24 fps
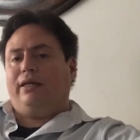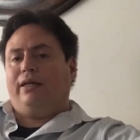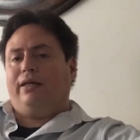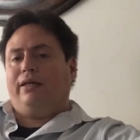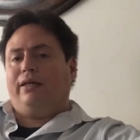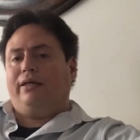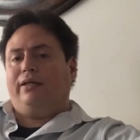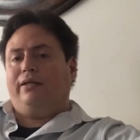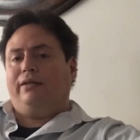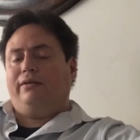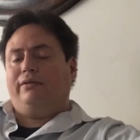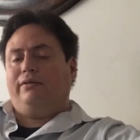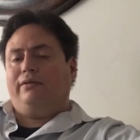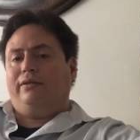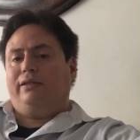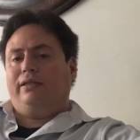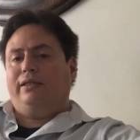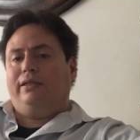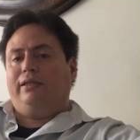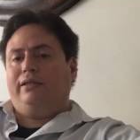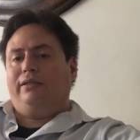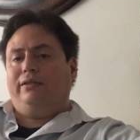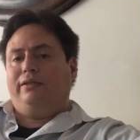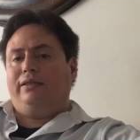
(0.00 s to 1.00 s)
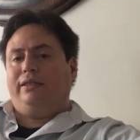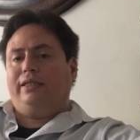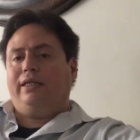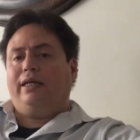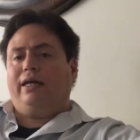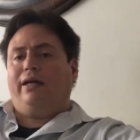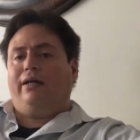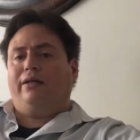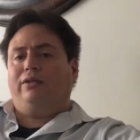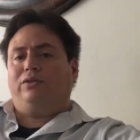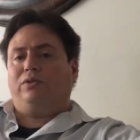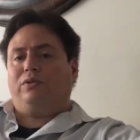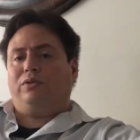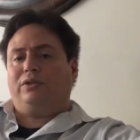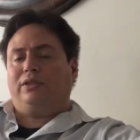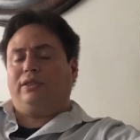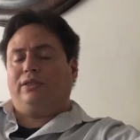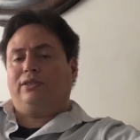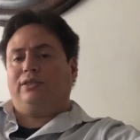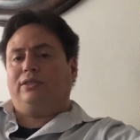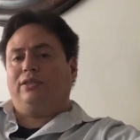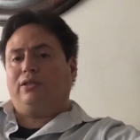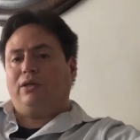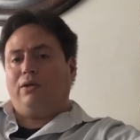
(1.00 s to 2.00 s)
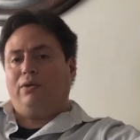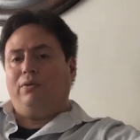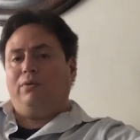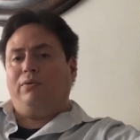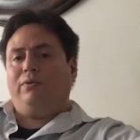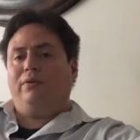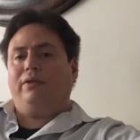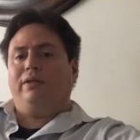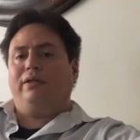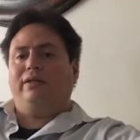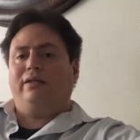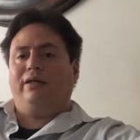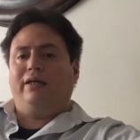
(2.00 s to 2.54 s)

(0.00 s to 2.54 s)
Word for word: and the DA, George Gascon,